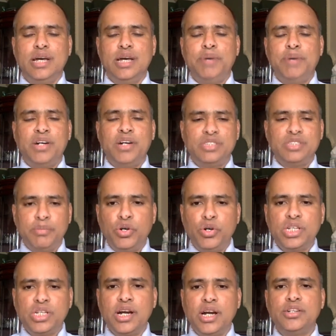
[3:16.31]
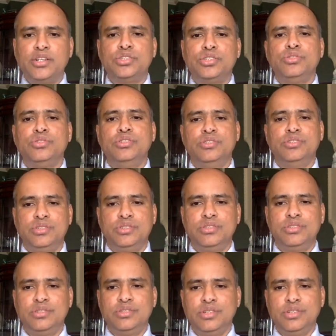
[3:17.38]
about supporting our
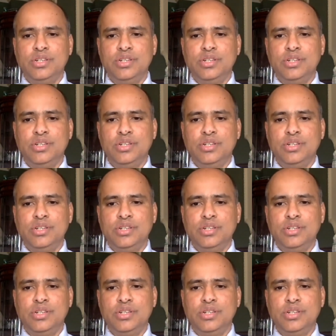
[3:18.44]
students,